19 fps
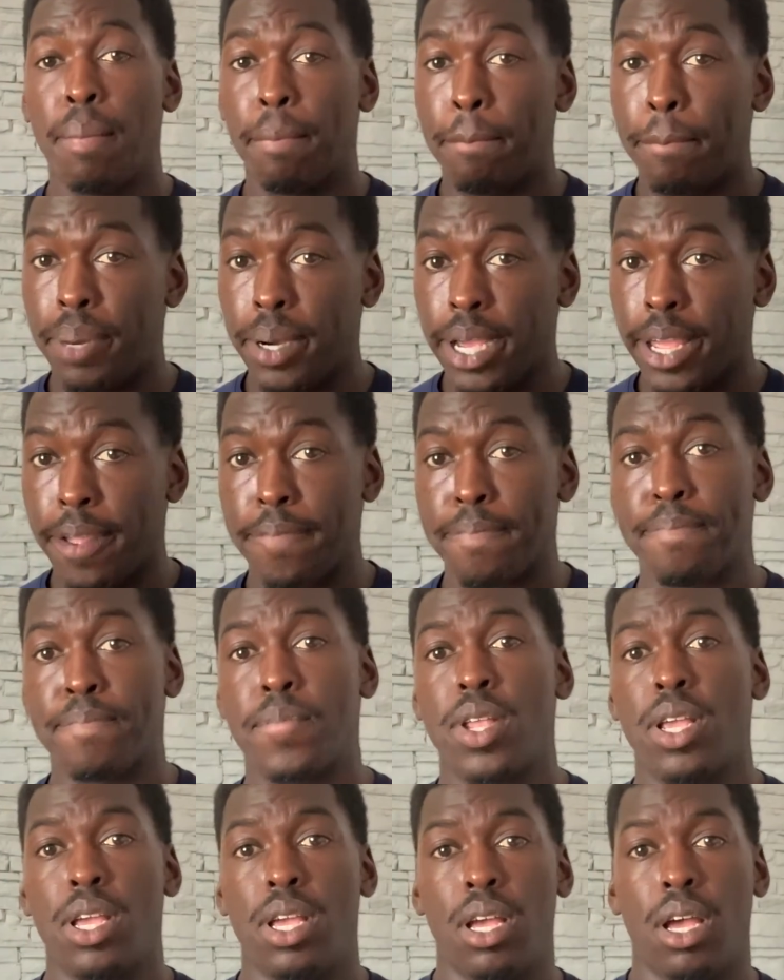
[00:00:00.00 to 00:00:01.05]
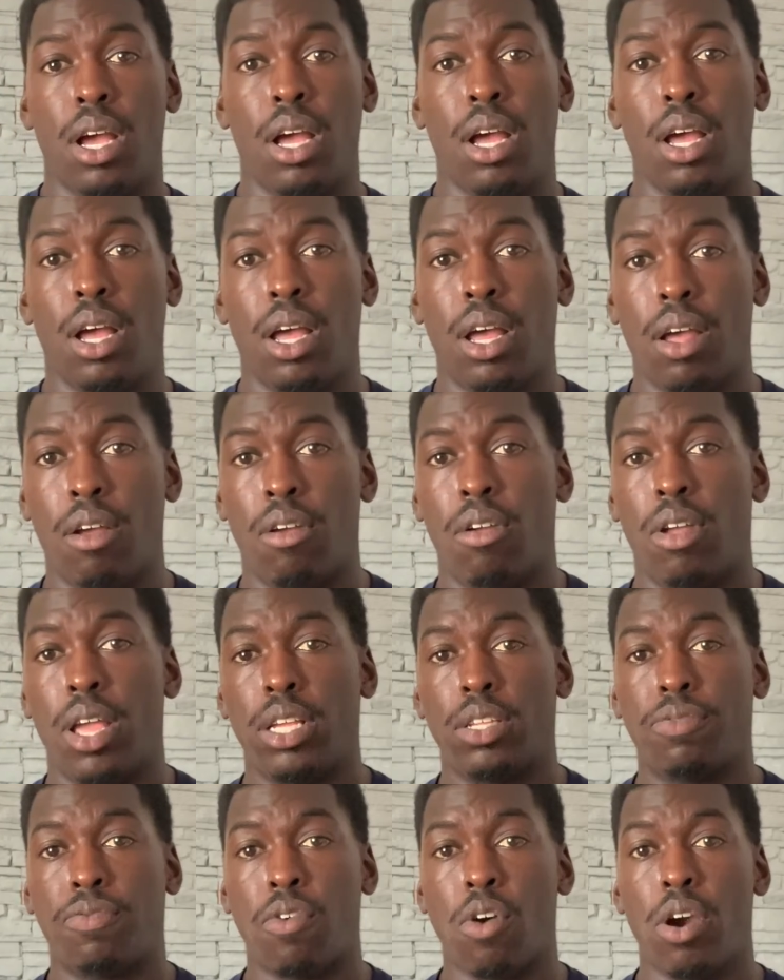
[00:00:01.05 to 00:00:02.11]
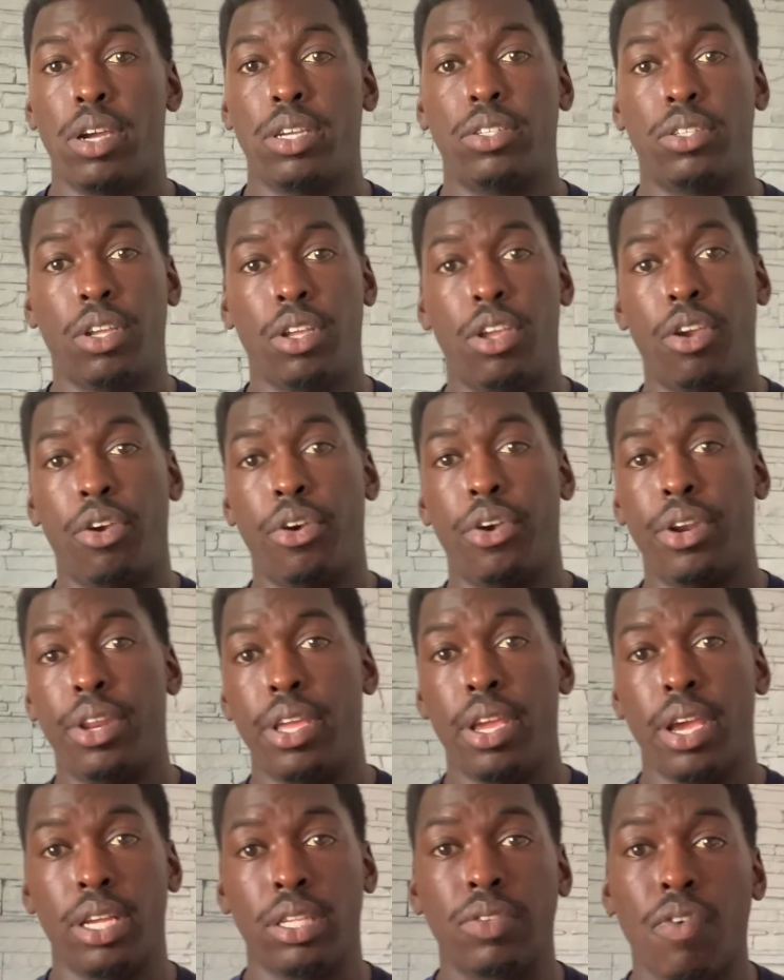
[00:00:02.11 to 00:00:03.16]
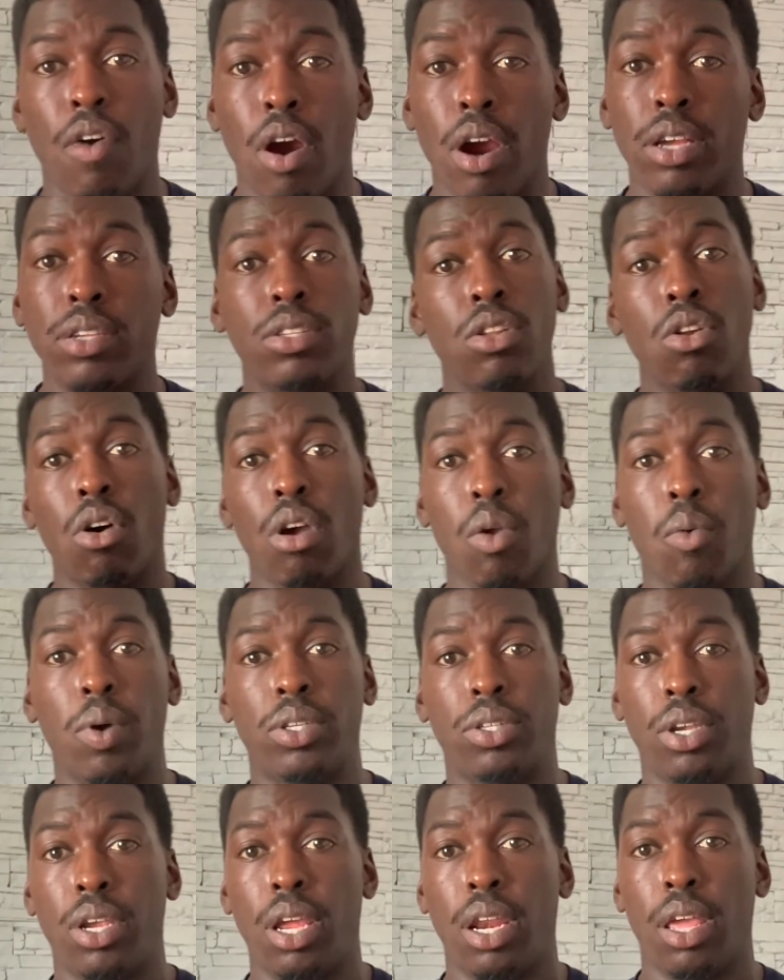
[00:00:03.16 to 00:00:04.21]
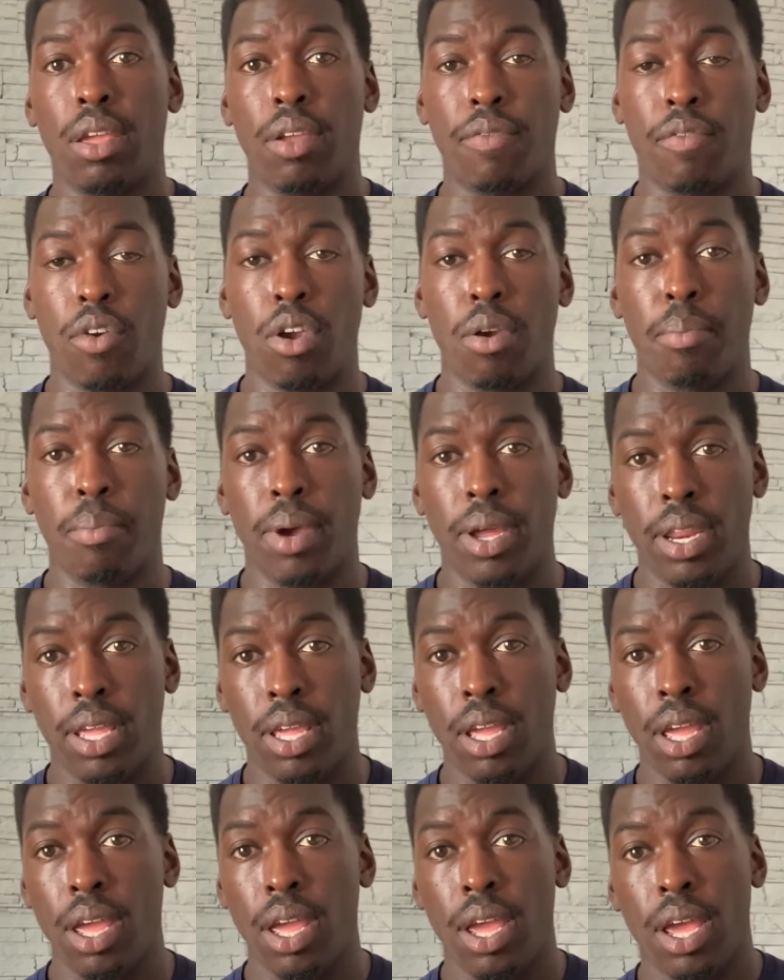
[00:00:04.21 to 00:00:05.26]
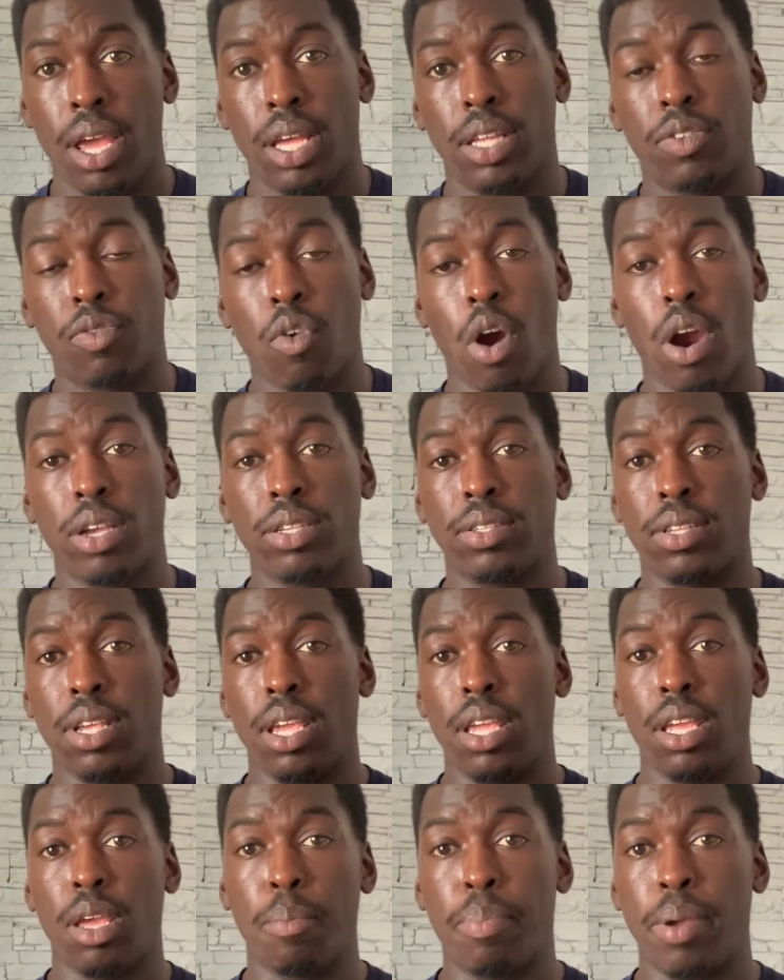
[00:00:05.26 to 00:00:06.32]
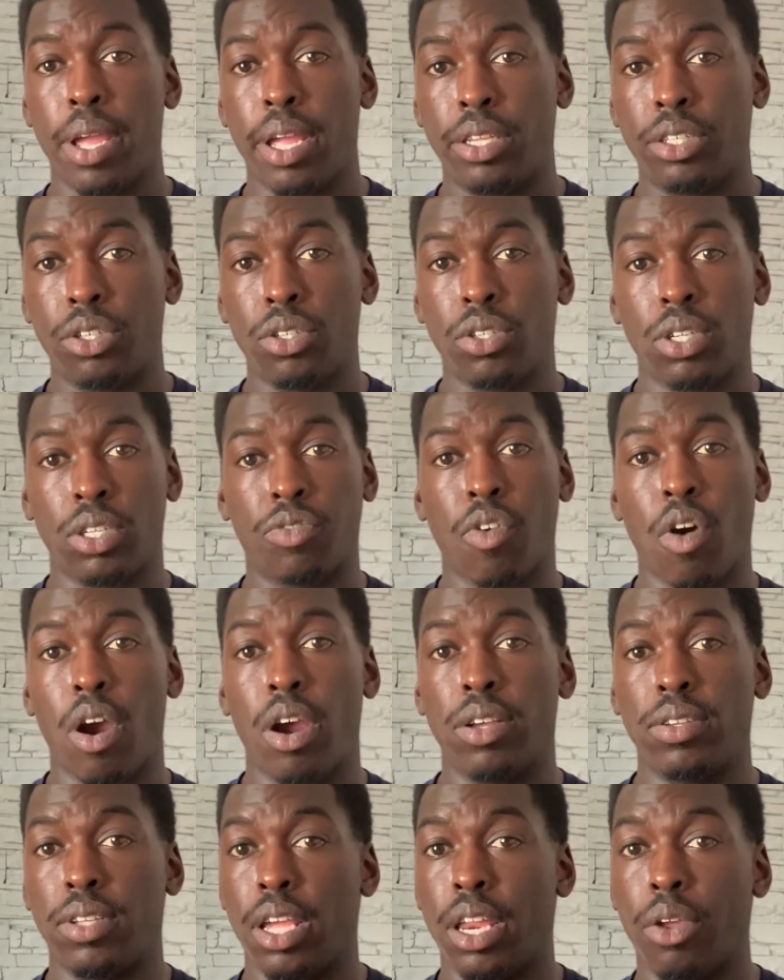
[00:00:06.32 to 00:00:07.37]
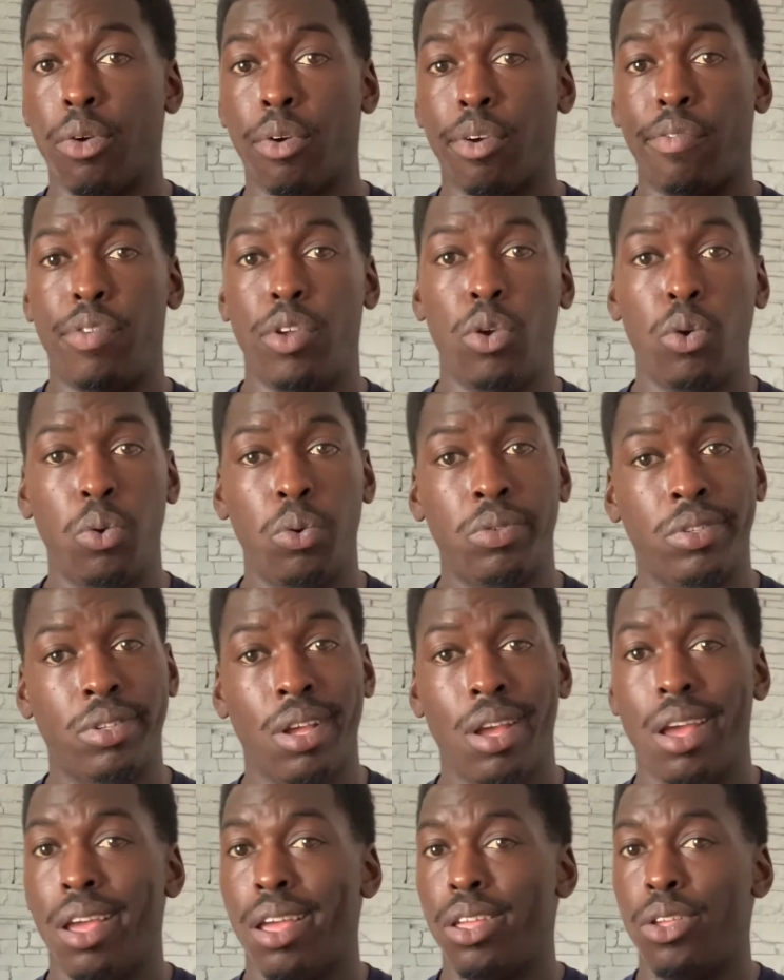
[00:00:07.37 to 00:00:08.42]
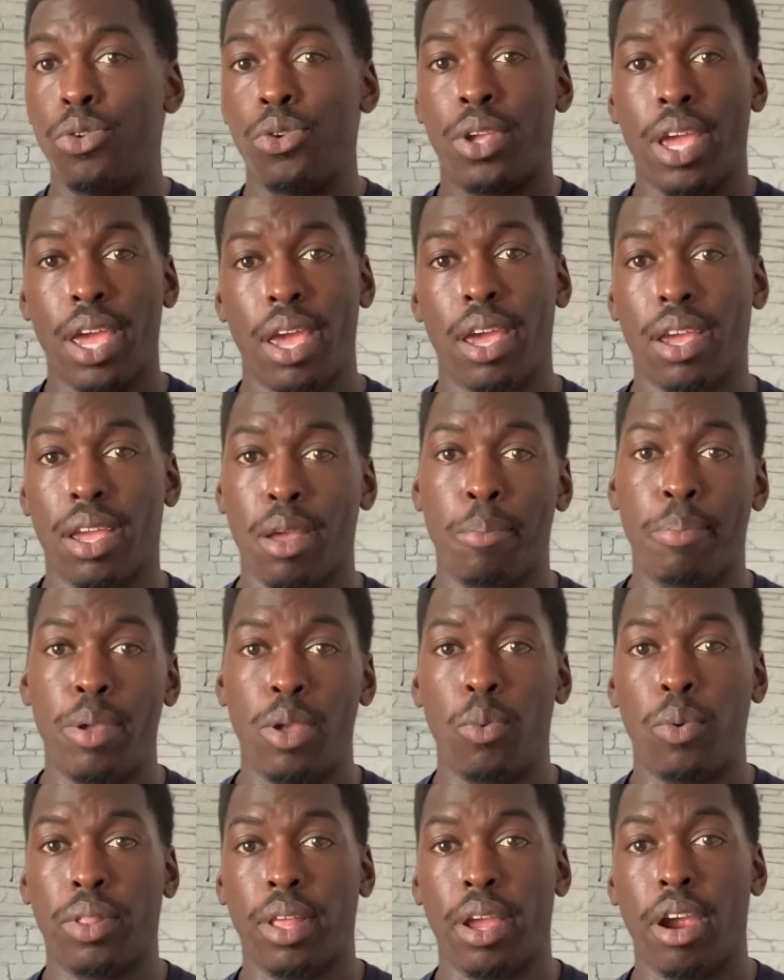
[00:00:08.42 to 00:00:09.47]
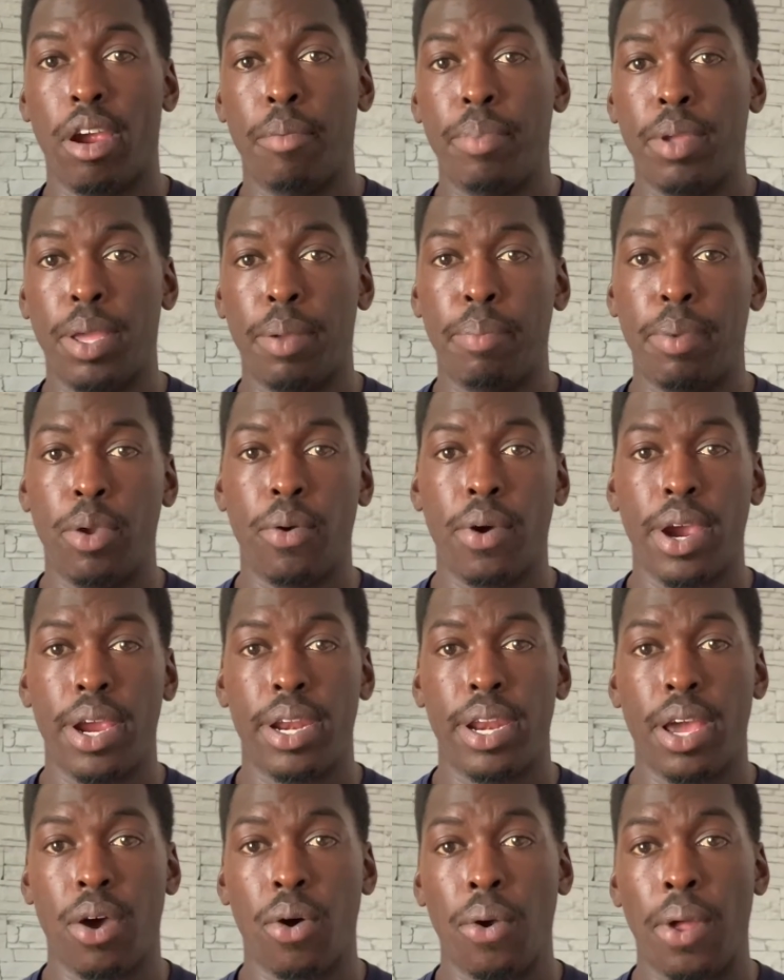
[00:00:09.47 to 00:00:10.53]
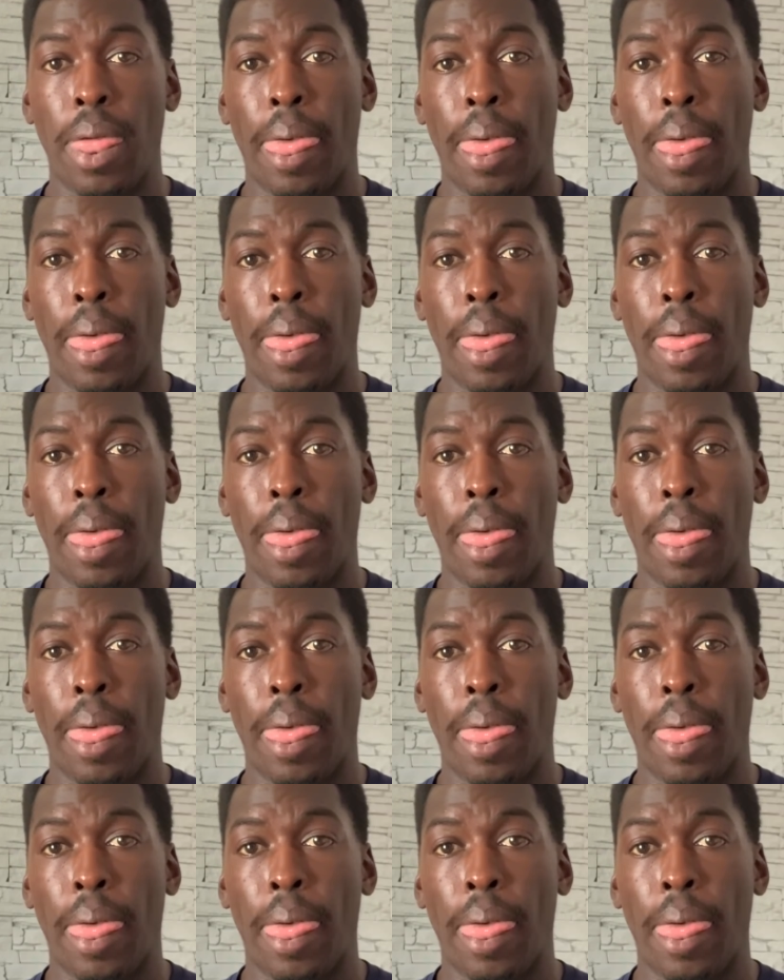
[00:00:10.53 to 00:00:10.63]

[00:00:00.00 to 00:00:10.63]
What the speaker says: But as far as security, as far as knowing what you're getting for your money, as far as seeing good pictures, as far as getting reviews, you can't compete with Airbnb right now.